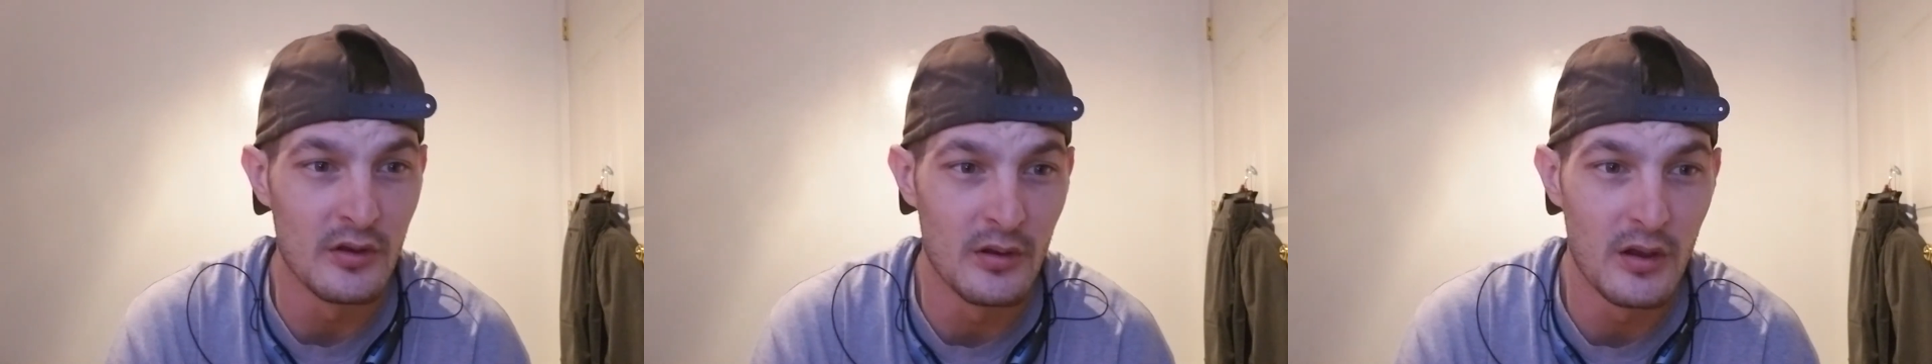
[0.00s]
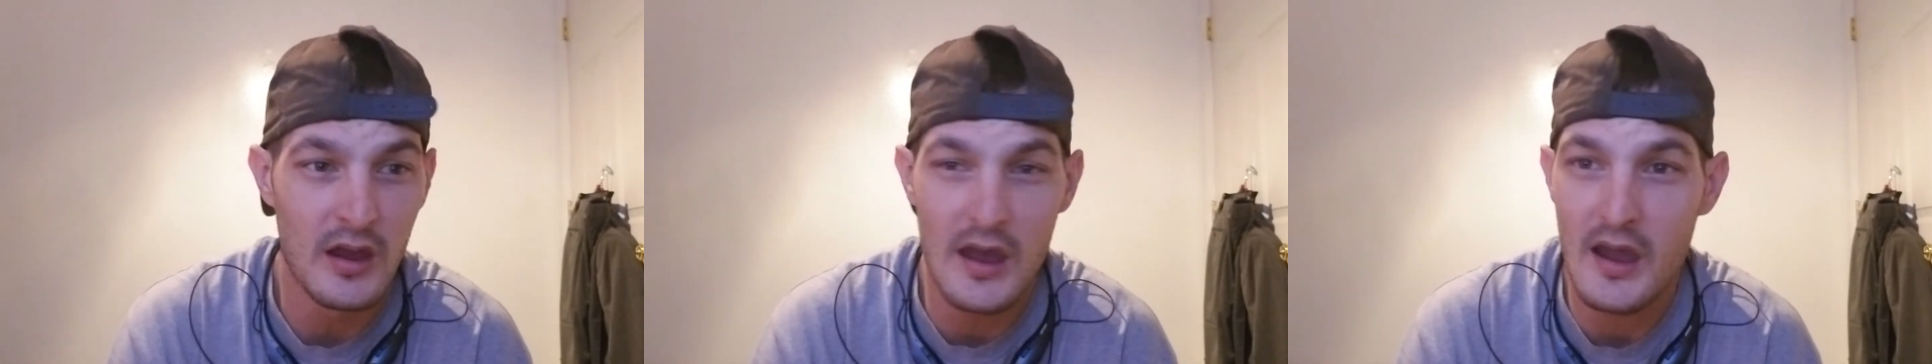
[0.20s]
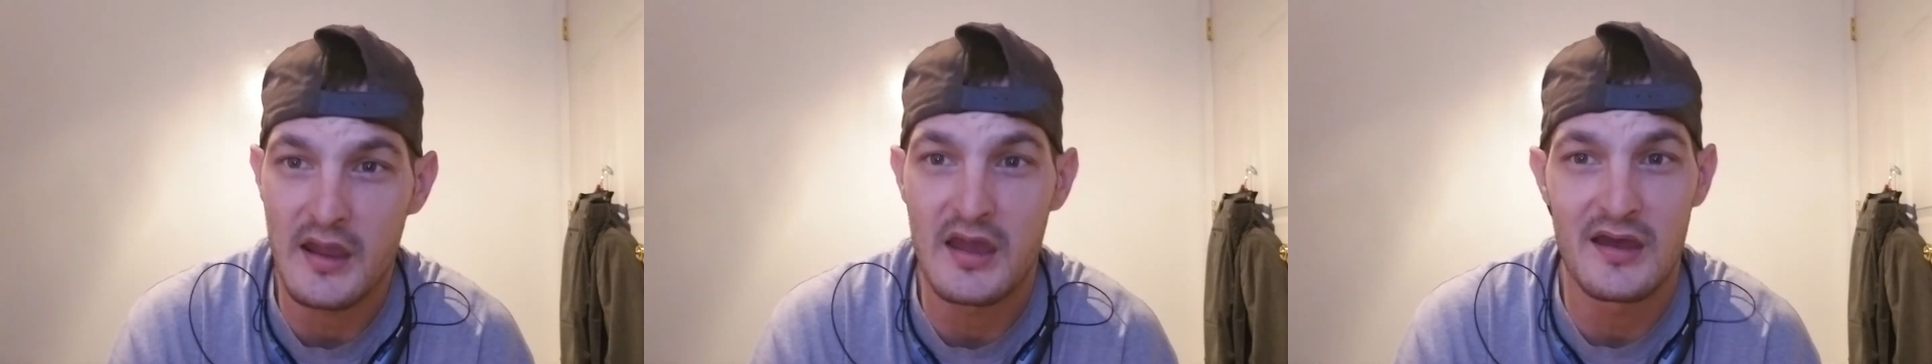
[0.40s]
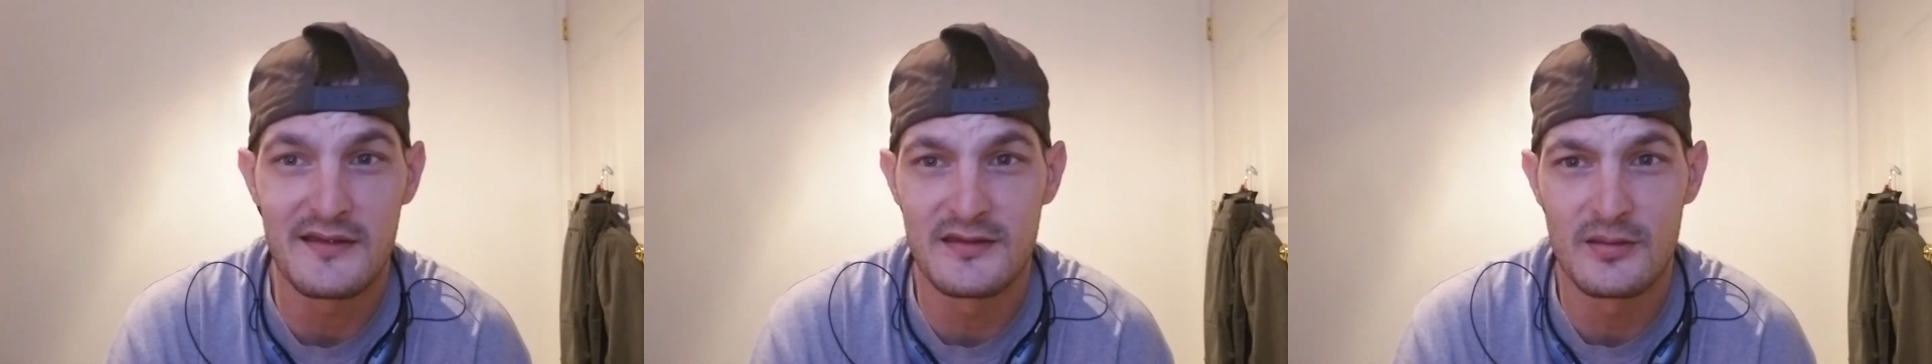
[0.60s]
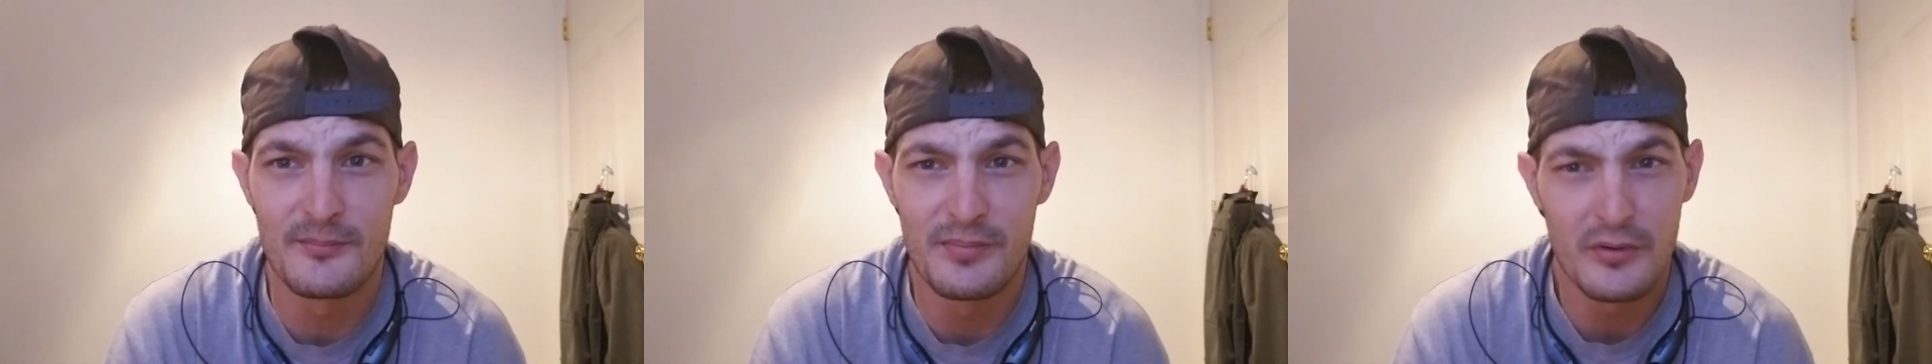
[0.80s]
I got
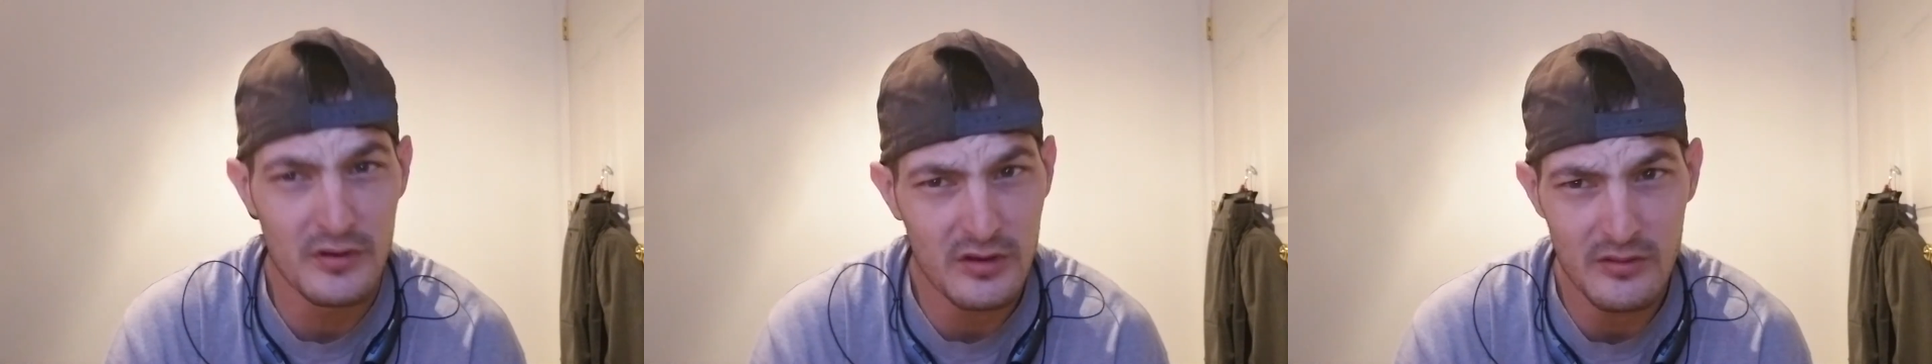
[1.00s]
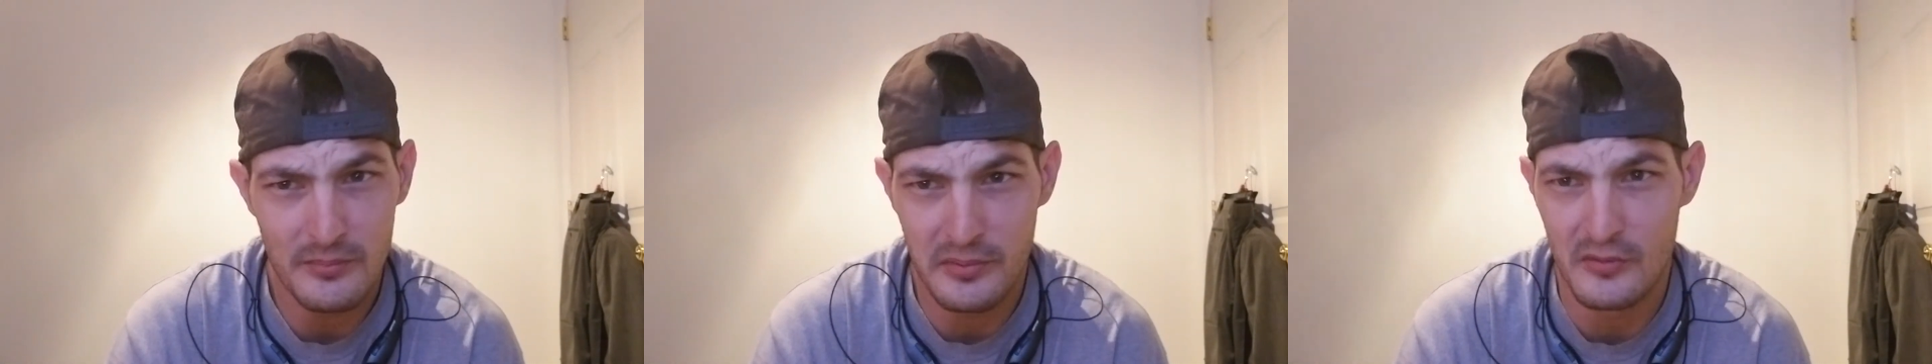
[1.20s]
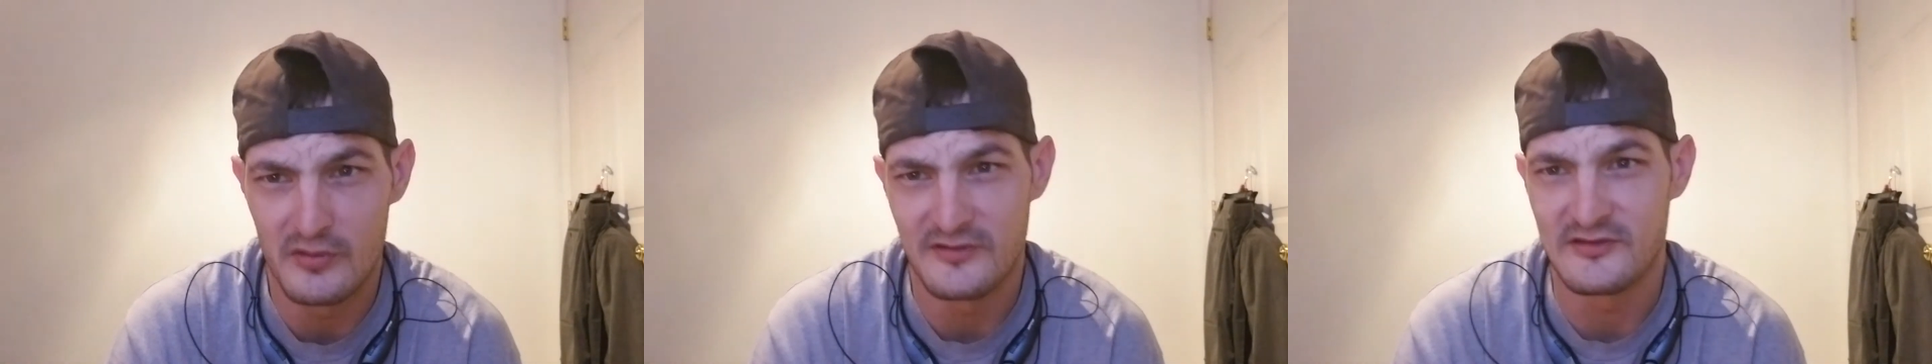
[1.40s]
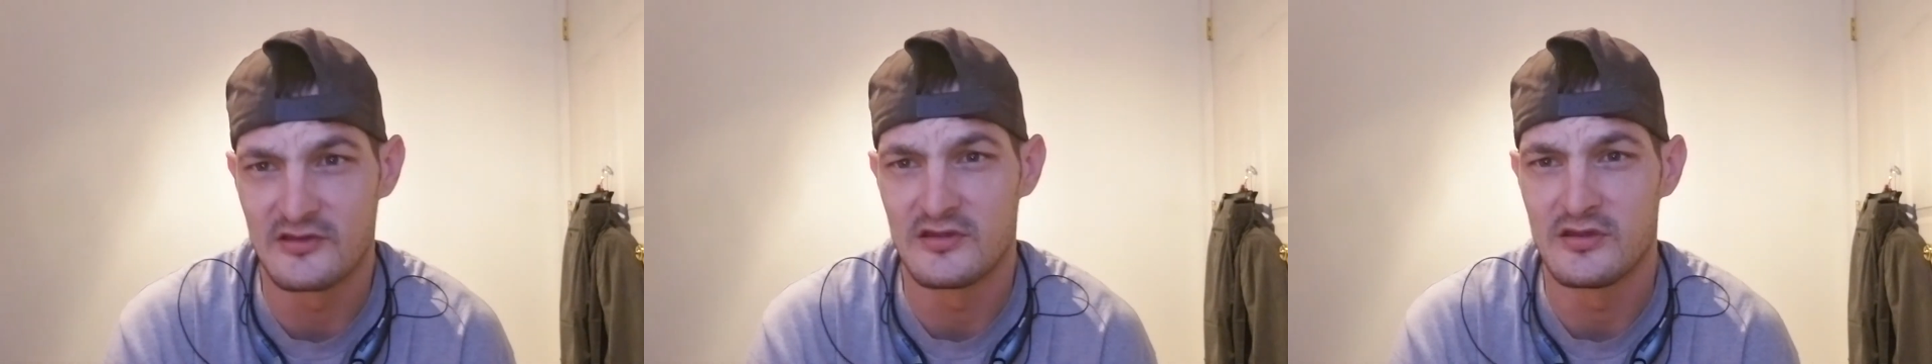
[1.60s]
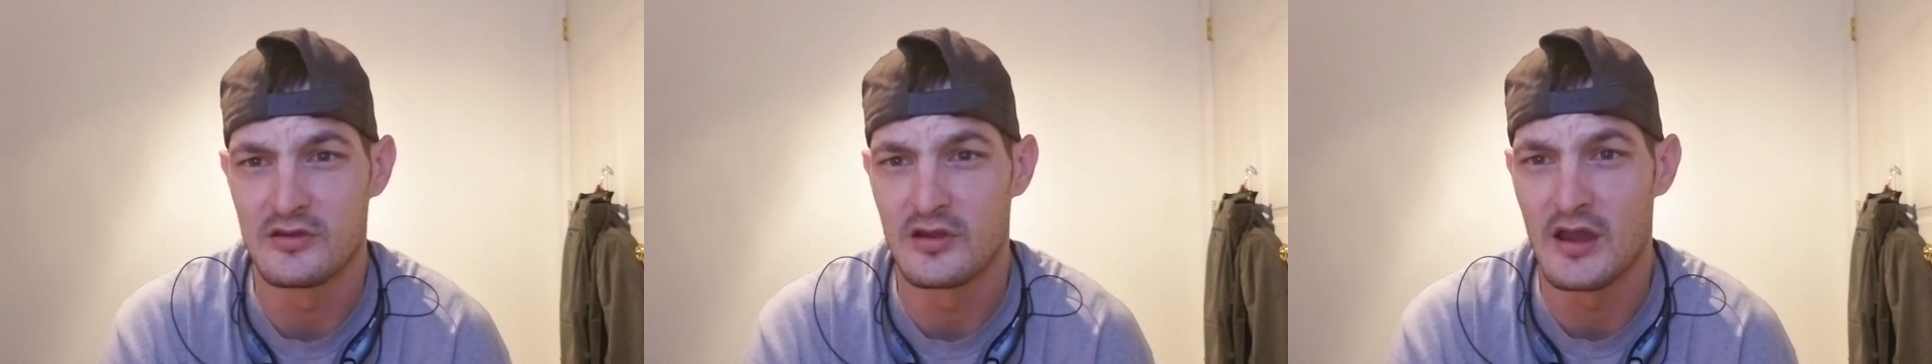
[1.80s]
some pretty good points in
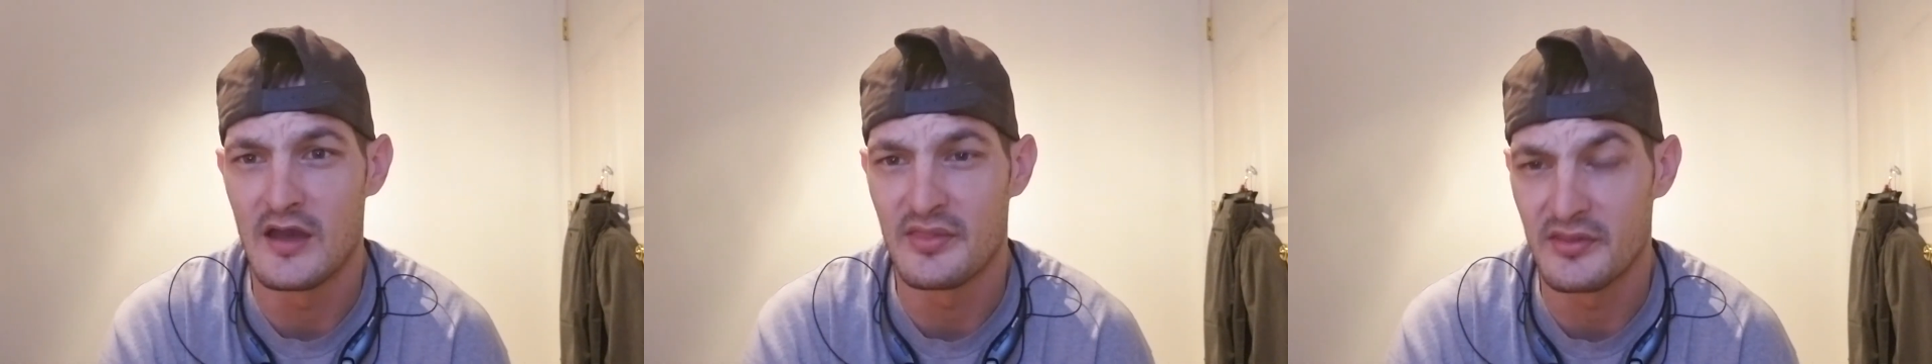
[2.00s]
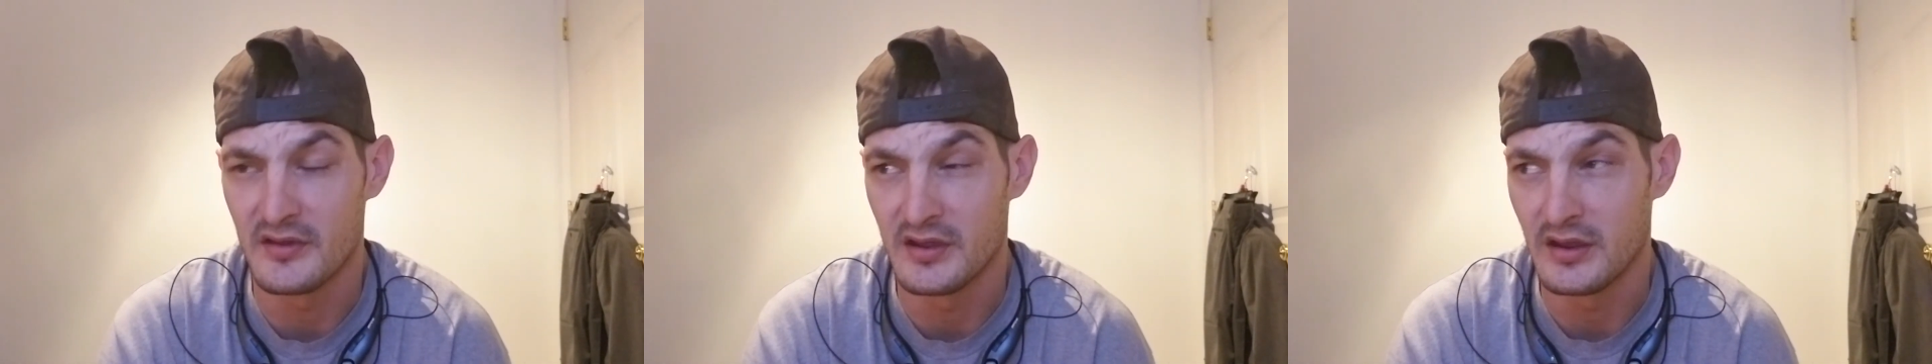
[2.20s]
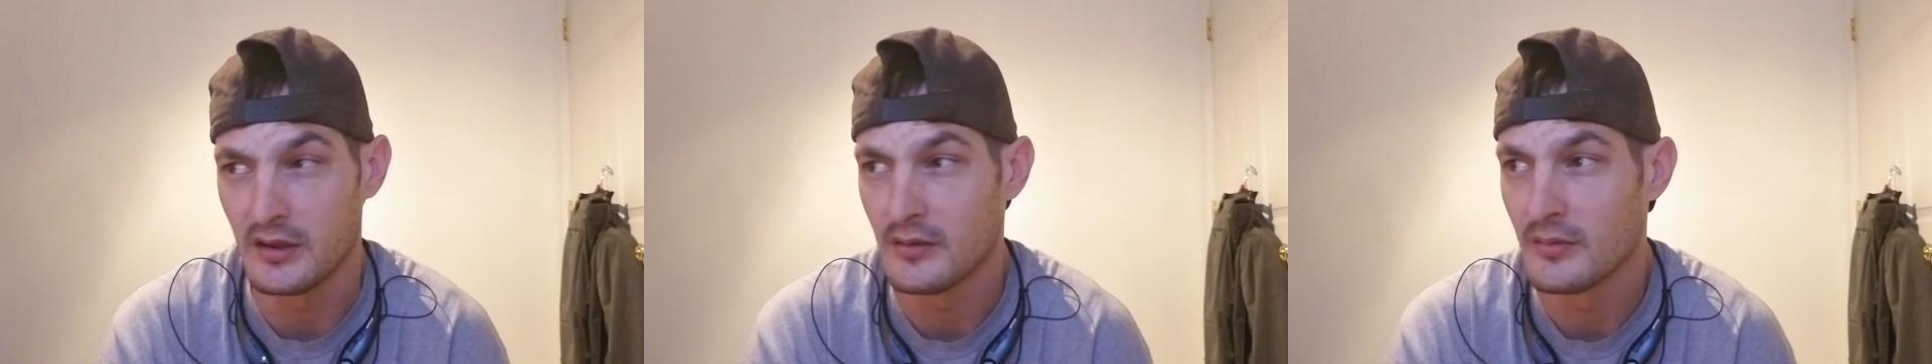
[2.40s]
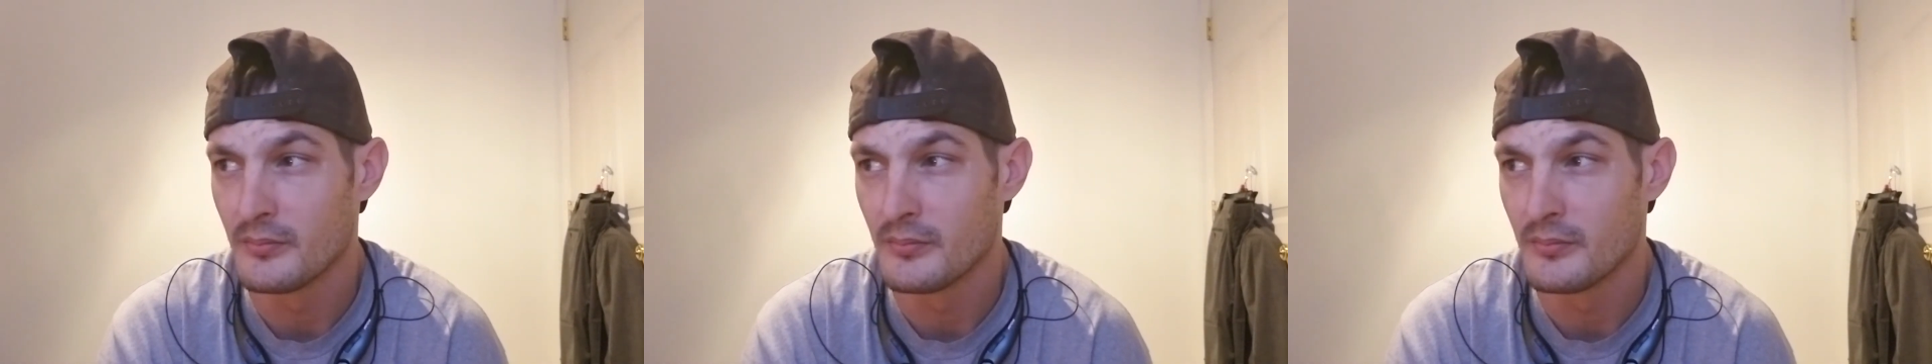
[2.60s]
here, I think.